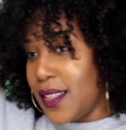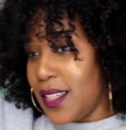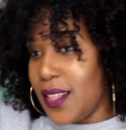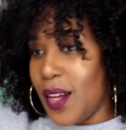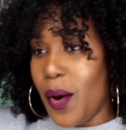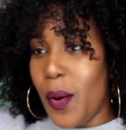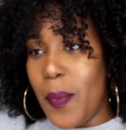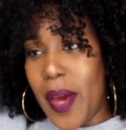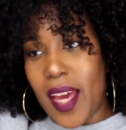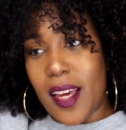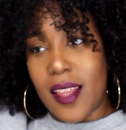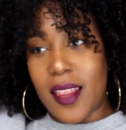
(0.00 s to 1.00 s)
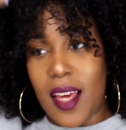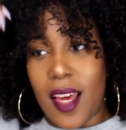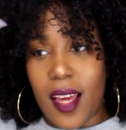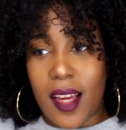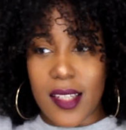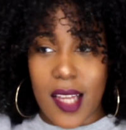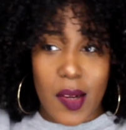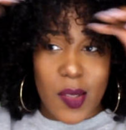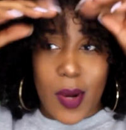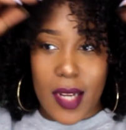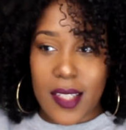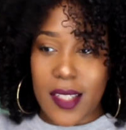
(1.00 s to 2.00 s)
just did the whole bang thing because i
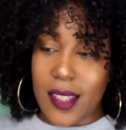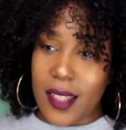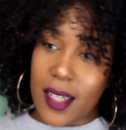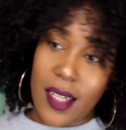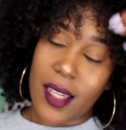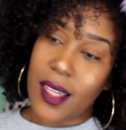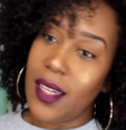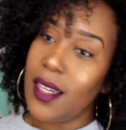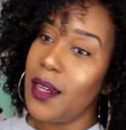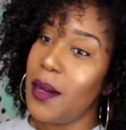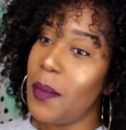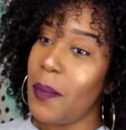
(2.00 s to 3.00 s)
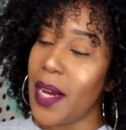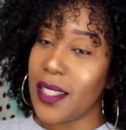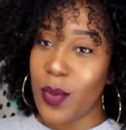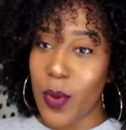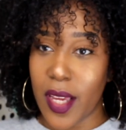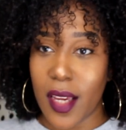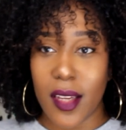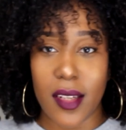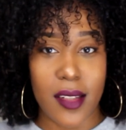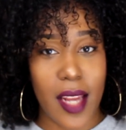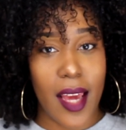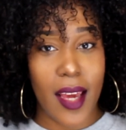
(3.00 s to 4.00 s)
was watching my twin